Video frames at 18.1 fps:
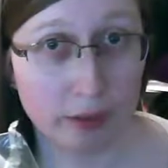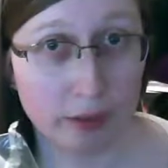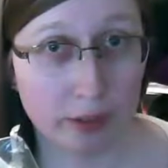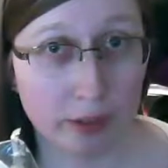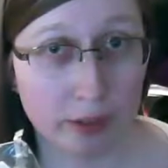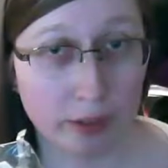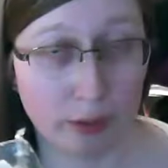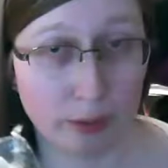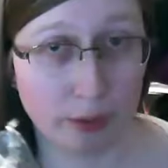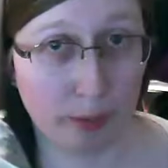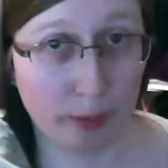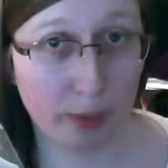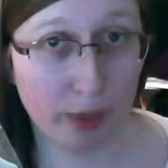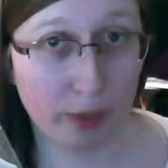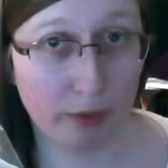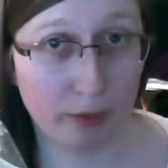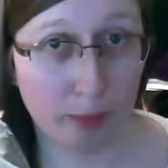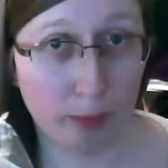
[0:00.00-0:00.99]
there was a
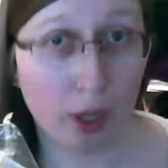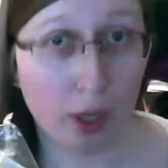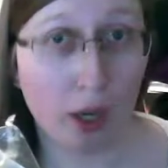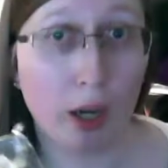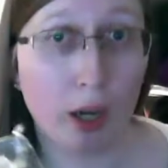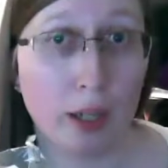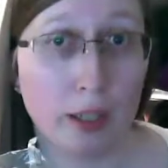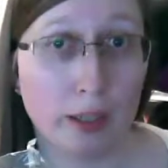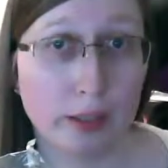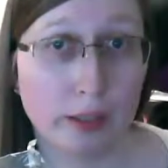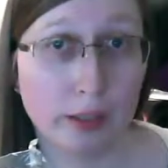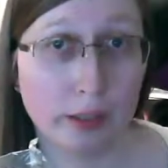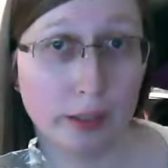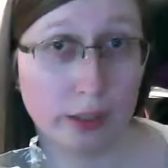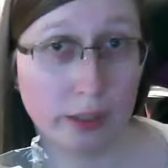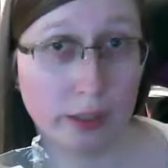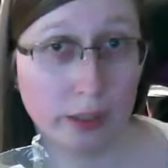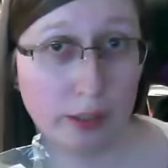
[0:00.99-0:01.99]
bit of a pause
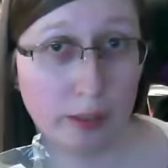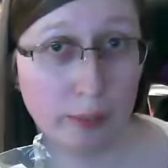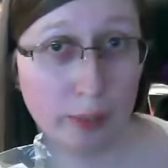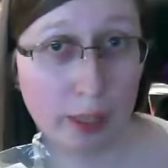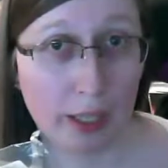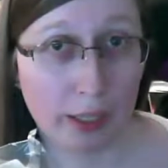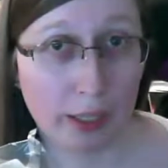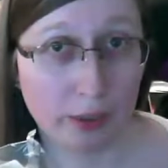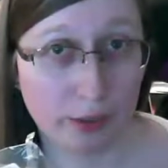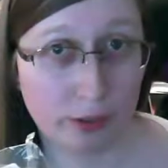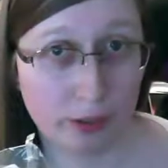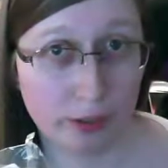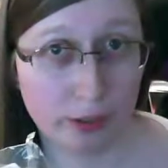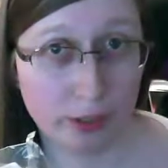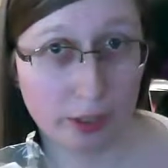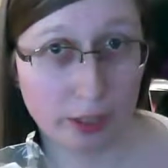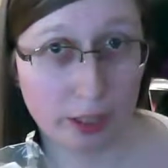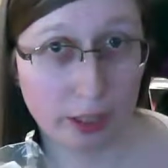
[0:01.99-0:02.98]
and then it passed
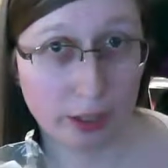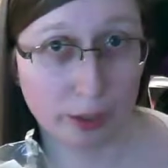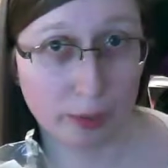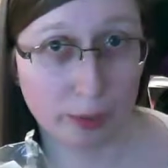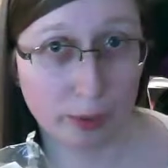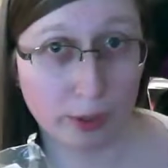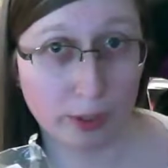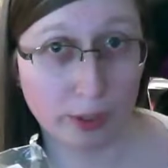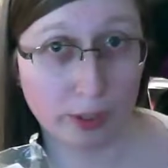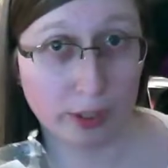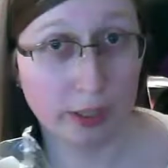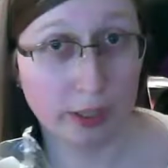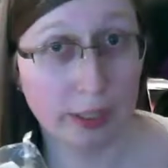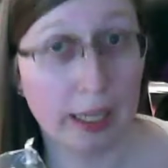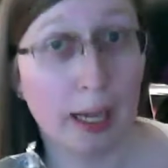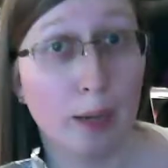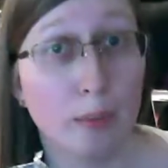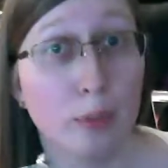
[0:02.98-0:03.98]
to the next person
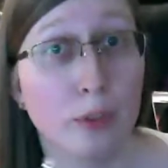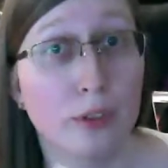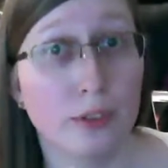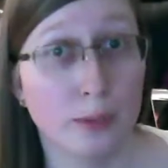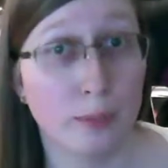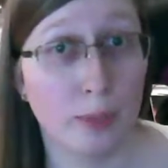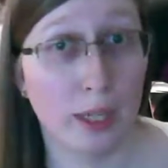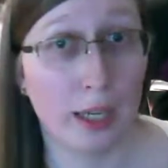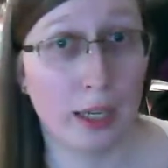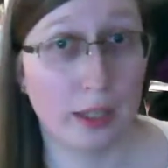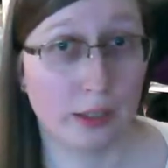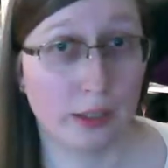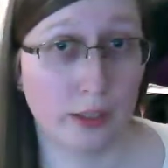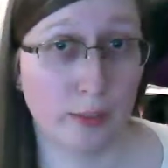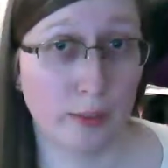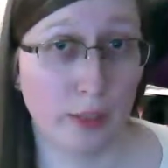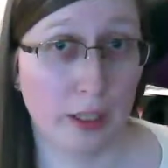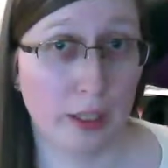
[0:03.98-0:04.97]
and that person
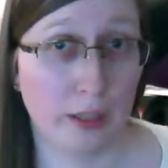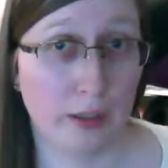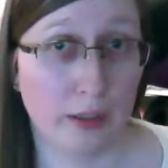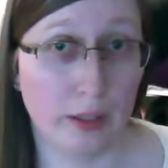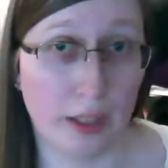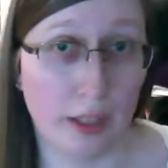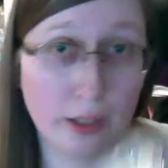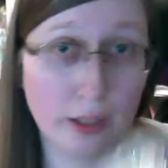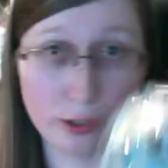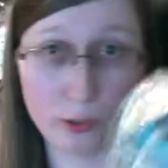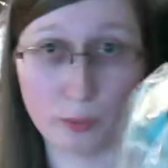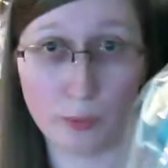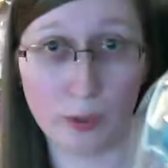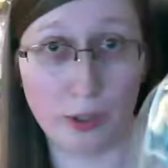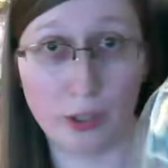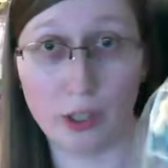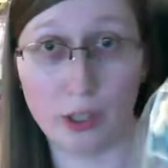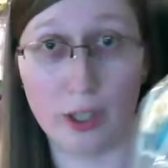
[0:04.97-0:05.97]
passed to me and then I just
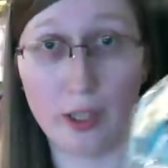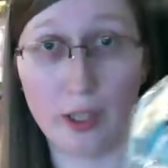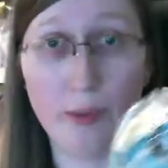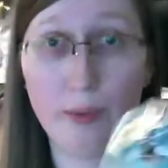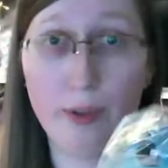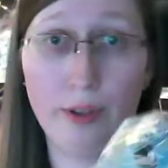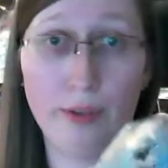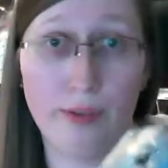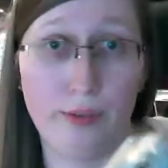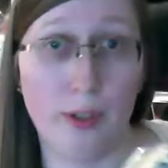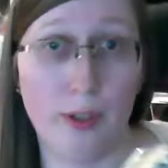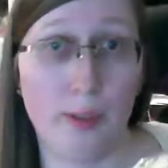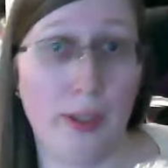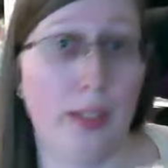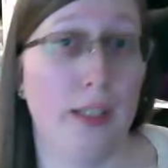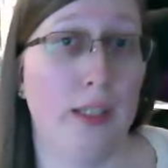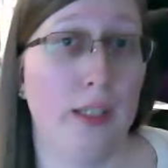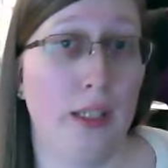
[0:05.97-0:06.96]
one shot it with a free
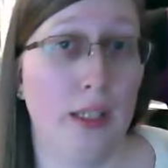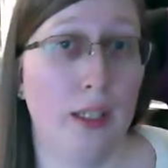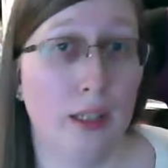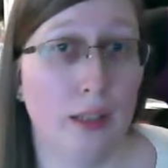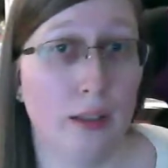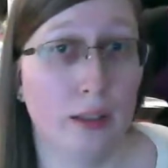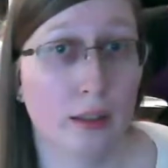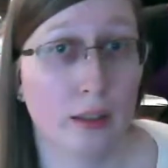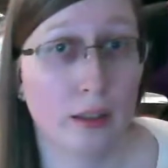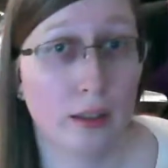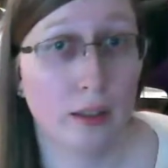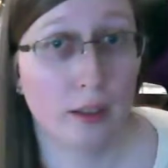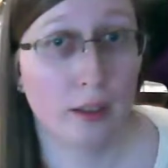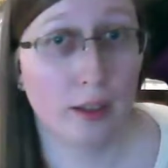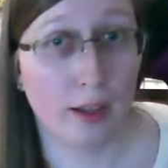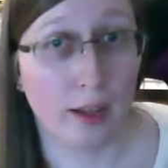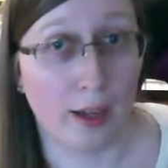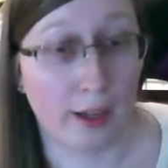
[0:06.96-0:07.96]
play ticket.
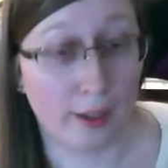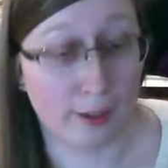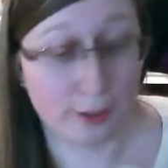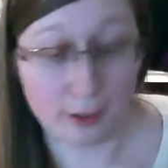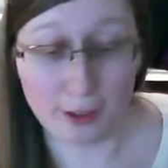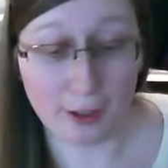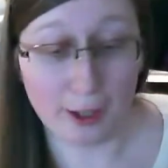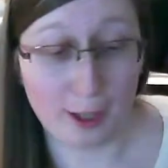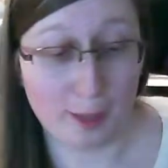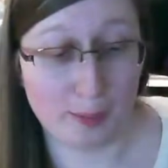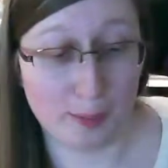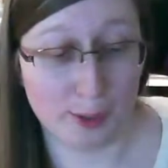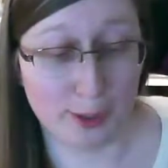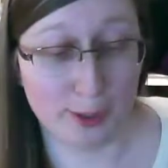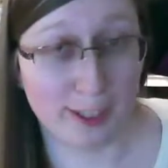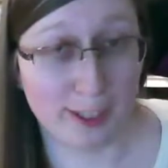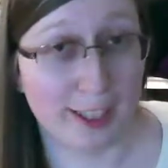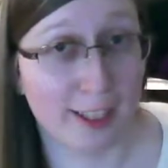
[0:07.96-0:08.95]
I could not
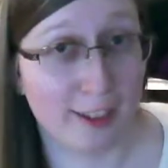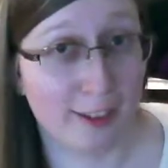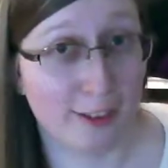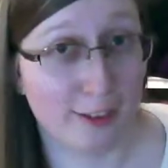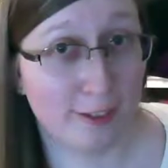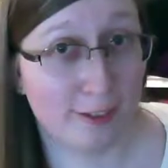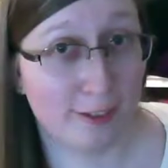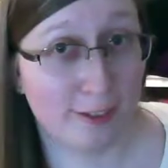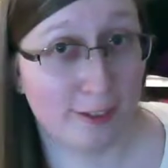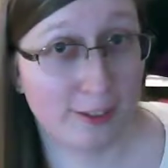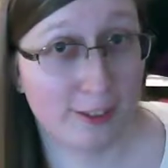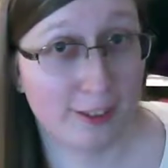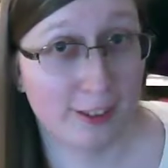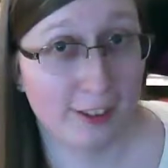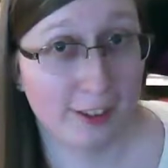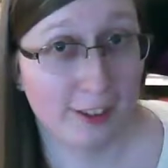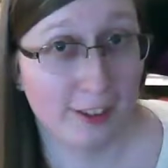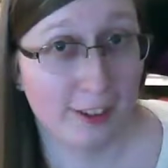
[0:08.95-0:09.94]
believe
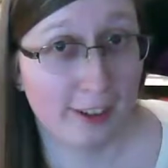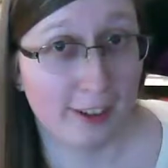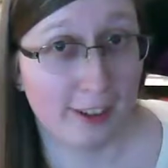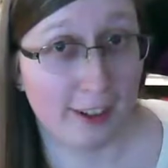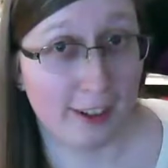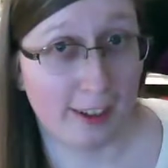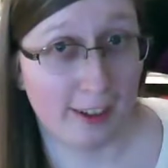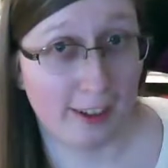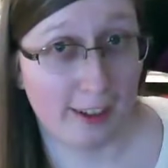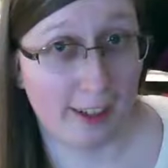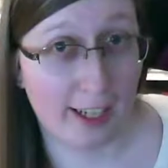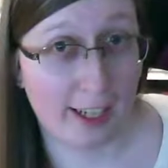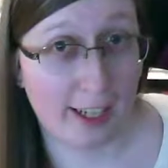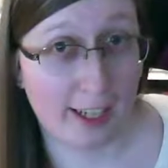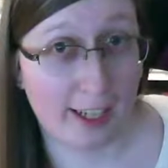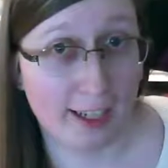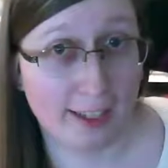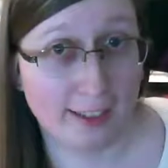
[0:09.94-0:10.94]

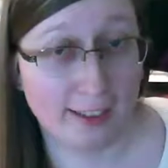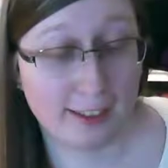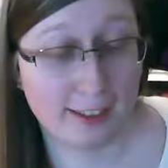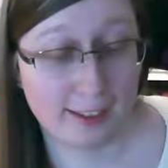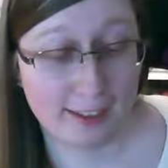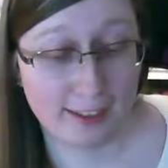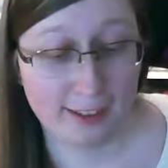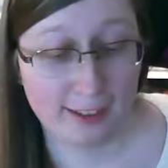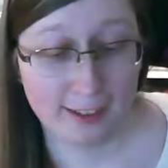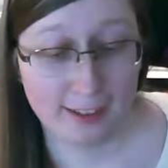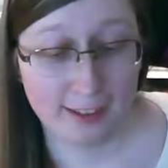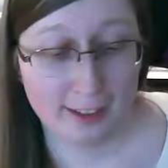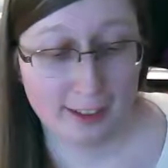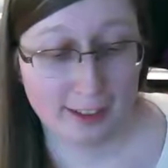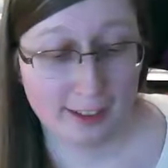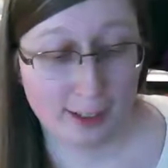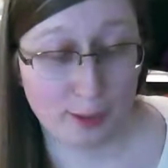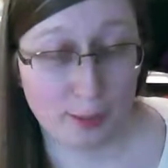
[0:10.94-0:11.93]
that
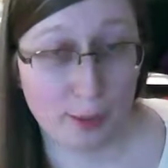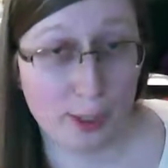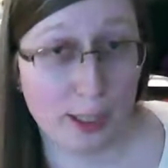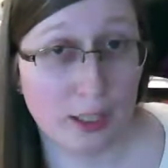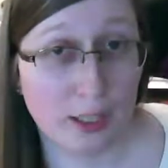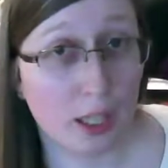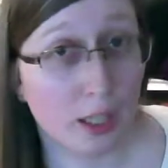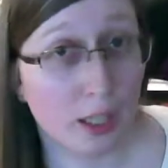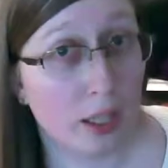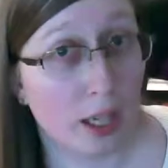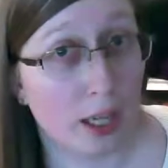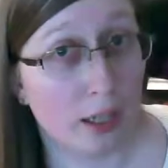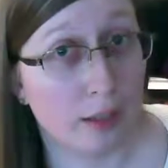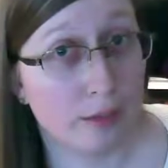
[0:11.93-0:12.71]
somebody had done that.